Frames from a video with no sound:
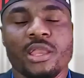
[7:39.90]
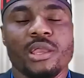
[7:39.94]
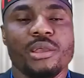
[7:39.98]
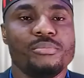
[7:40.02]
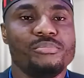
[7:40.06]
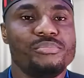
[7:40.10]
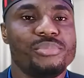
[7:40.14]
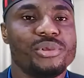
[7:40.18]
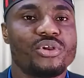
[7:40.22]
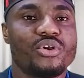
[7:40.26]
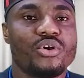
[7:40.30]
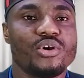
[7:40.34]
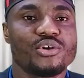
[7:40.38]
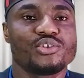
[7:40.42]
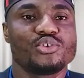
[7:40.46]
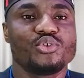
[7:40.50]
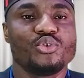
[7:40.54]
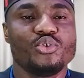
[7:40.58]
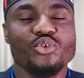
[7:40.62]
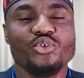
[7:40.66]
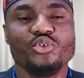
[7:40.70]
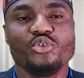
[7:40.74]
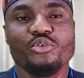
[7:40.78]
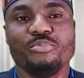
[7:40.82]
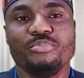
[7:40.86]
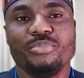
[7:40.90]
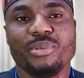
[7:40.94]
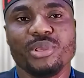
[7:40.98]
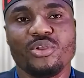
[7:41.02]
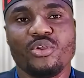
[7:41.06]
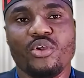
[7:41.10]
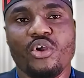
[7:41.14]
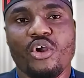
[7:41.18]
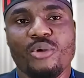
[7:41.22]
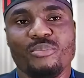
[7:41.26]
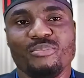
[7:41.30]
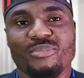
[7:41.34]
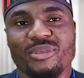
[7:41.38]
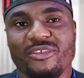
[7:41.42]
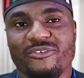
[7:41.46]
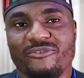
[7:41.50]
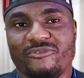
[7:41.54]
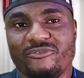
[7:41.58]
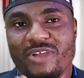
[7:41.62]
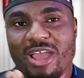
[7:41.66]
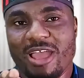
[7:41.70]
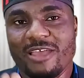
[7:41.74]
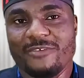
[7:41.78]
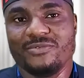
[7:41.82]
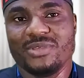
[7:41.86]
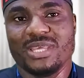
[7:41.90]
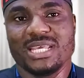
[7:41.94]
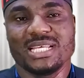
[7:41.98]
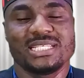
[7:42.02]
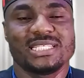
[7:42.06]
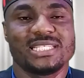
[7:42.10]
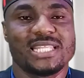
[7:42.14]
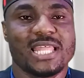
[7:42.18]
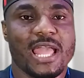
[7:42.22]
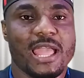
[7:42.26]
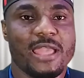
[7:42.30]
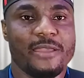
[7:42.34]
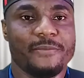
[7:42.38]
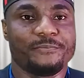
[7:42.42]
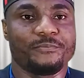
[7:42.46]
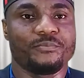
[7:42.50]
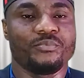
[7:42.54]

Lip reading: Because who you become in 5 years' time,